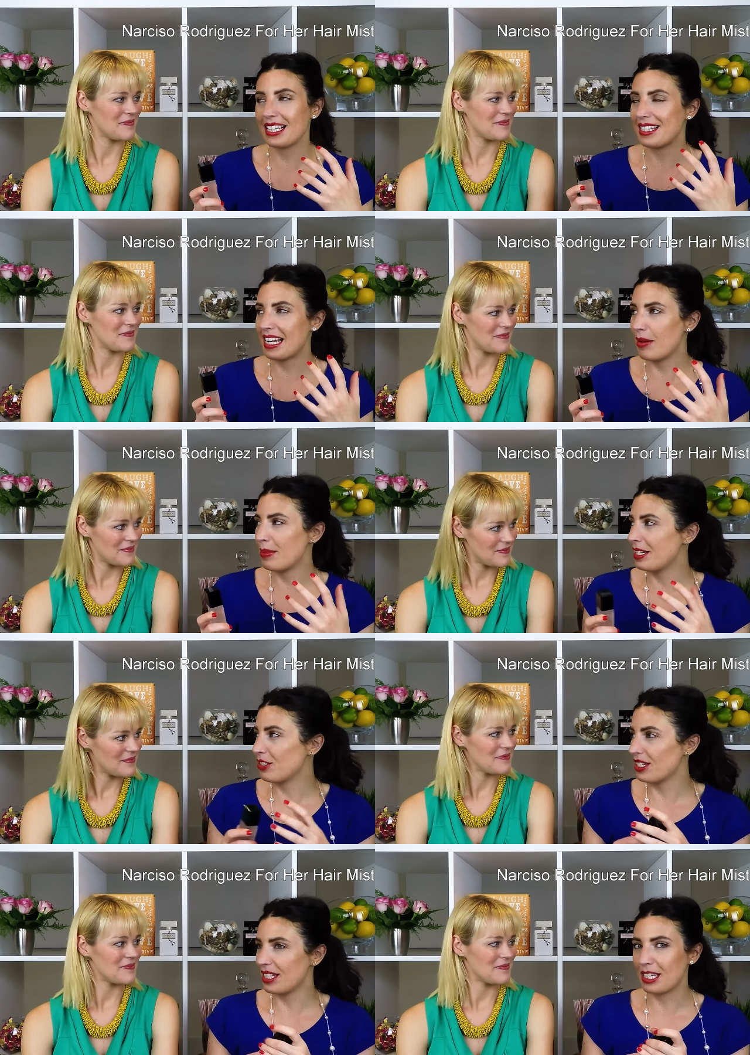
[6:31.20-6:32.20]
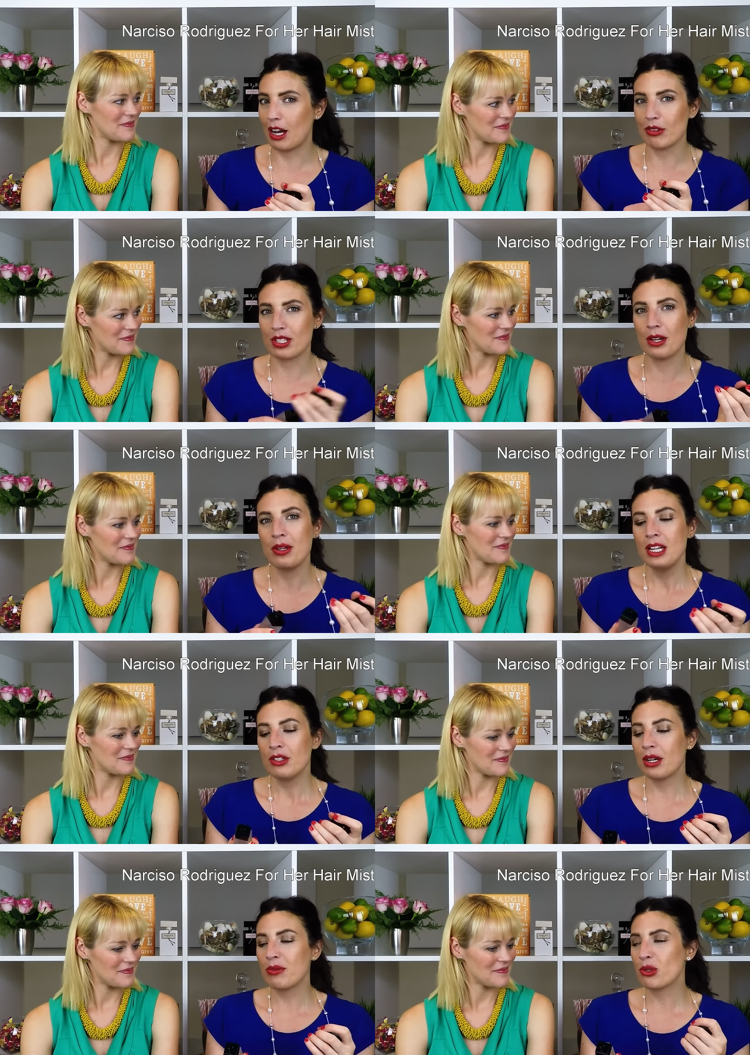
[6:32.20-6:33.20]
Speaker 1: gets damaged and stuff. So
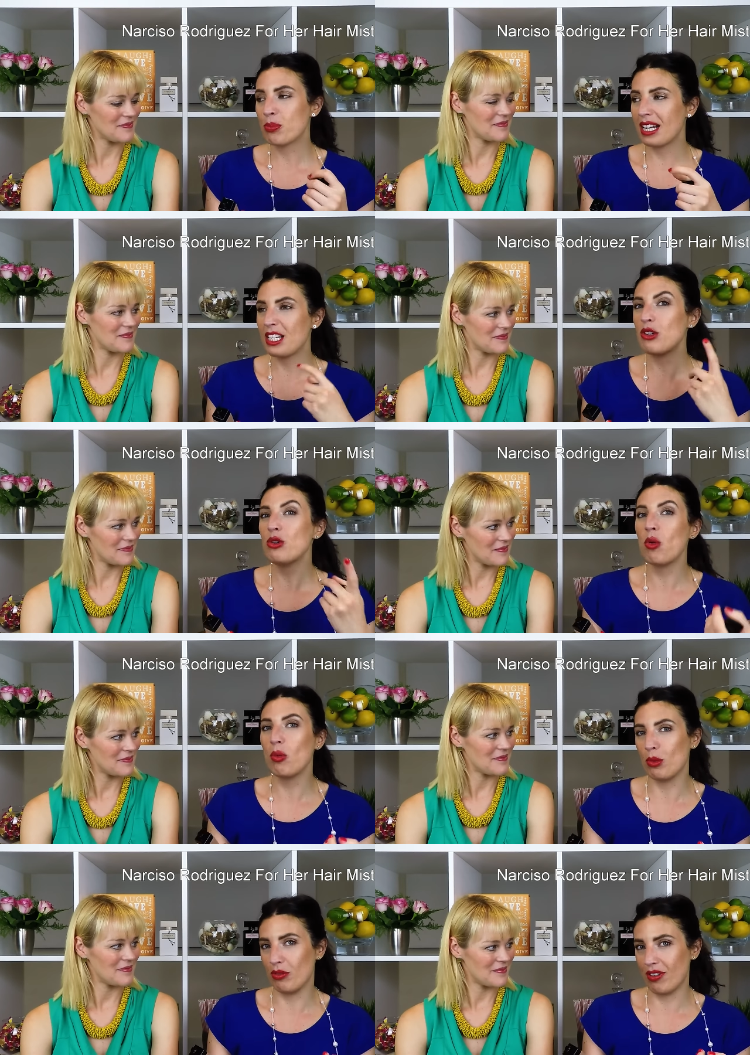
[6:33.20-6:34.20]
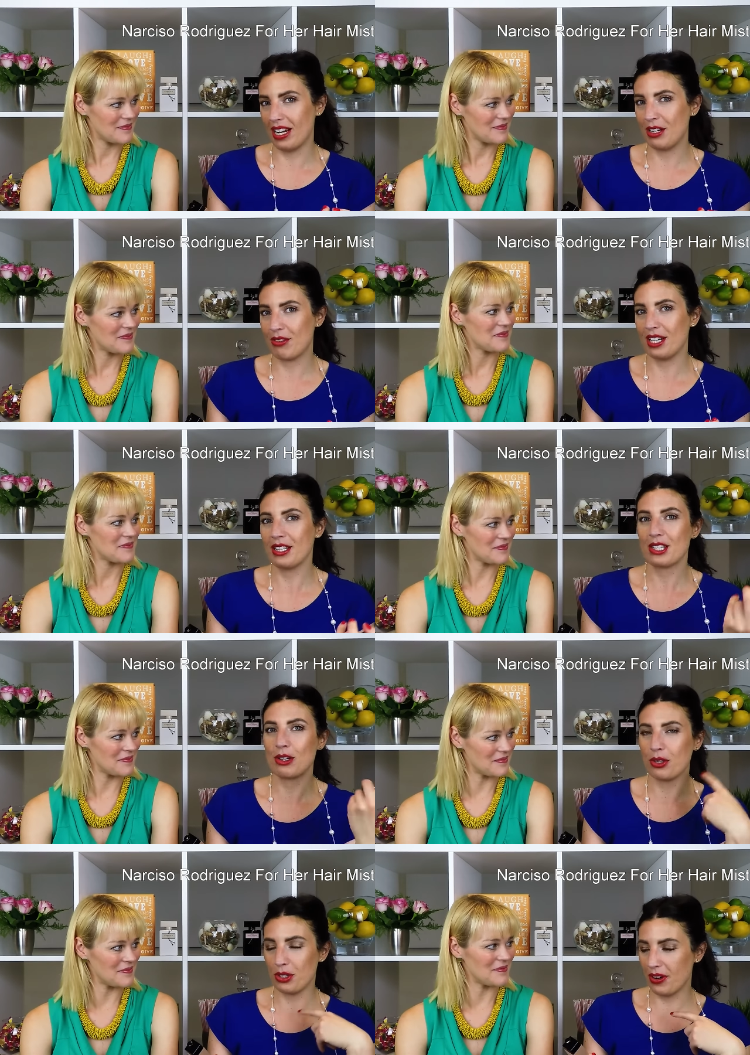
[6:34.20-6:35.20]
don't spray your normal
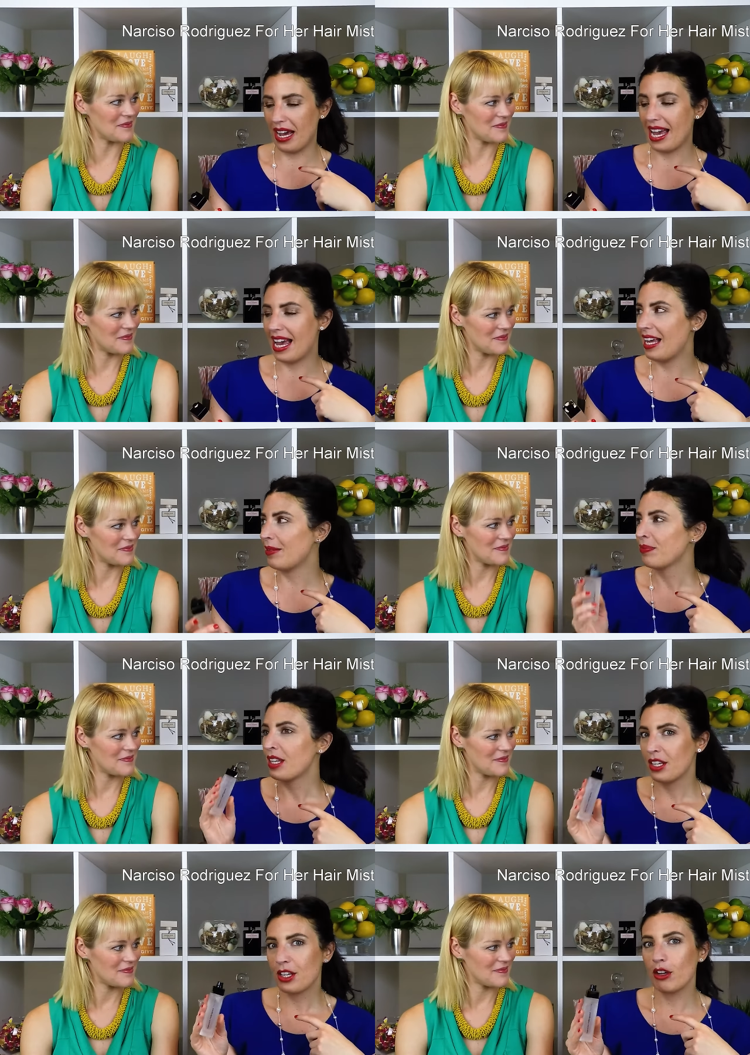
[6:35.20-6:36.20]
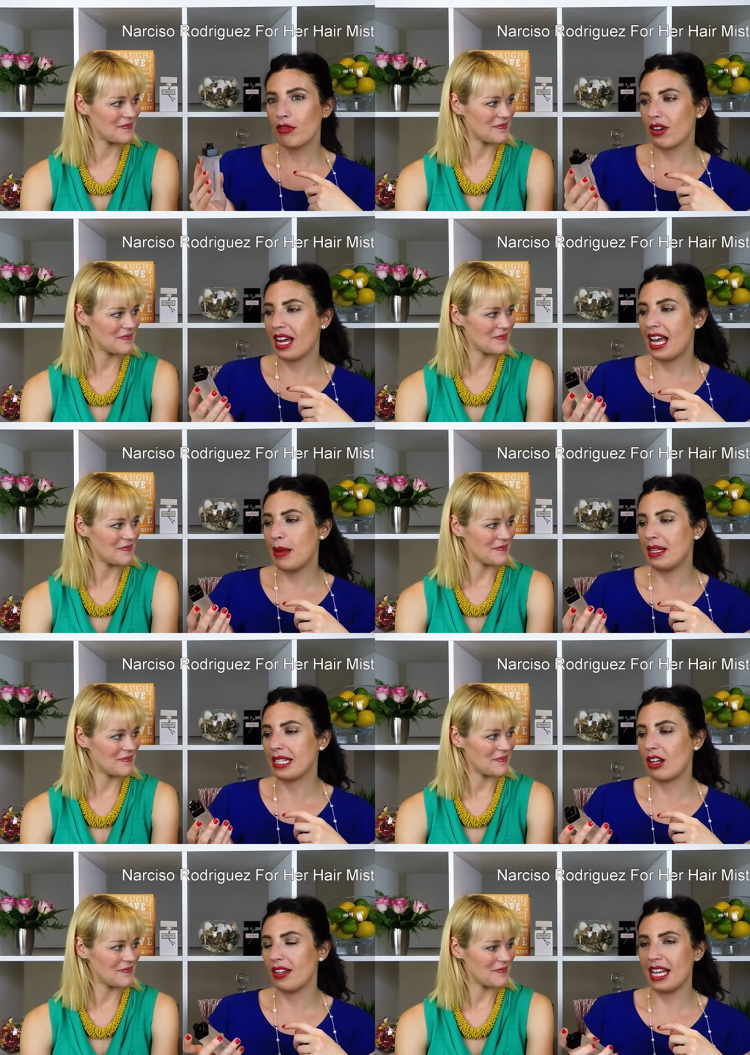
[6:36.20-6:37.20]
fragrance mm. on your hair. Go for a hair
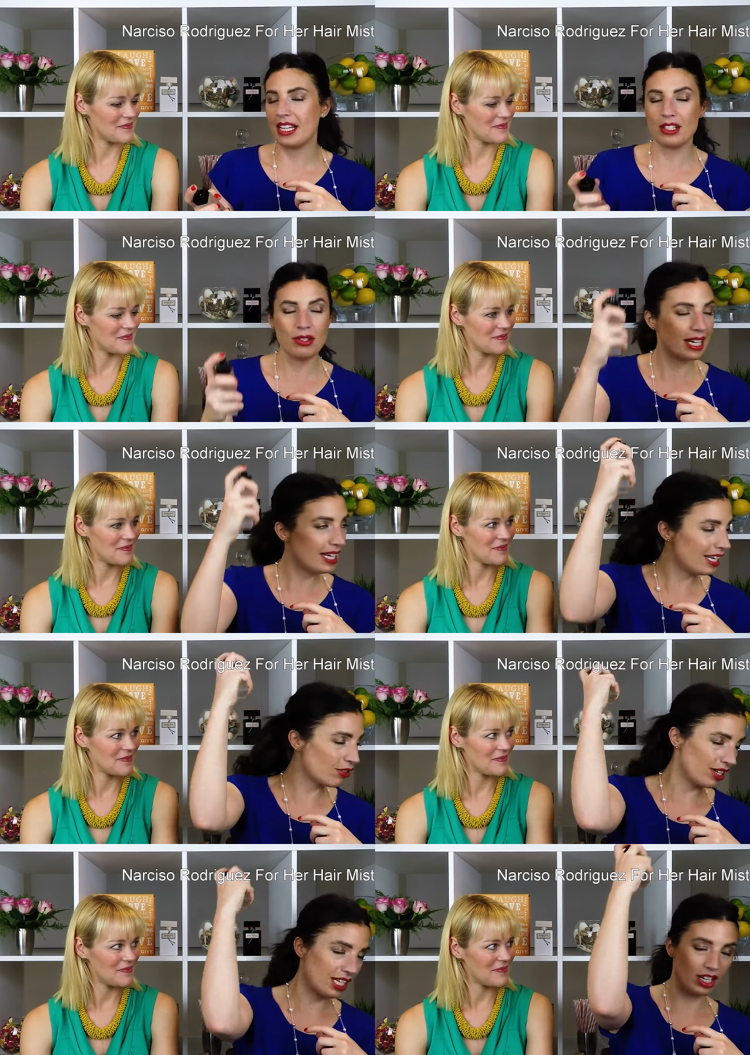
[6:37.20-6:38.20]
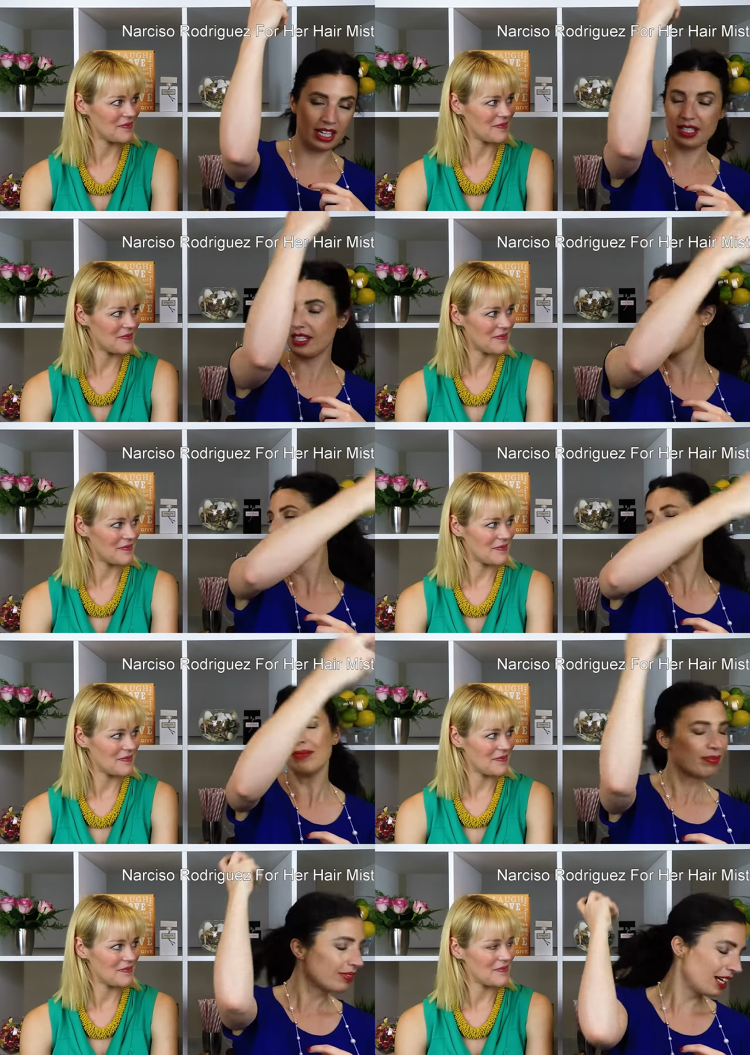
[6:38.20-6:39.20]
mist like this and you can literally just...
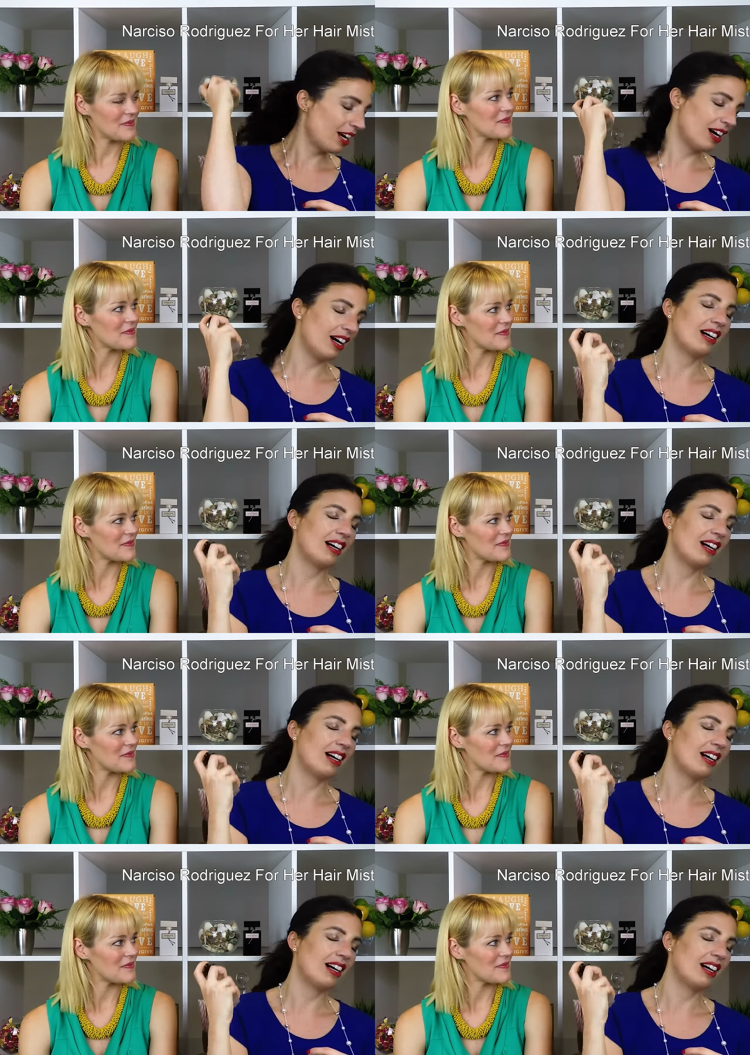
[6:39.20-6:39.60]
Oh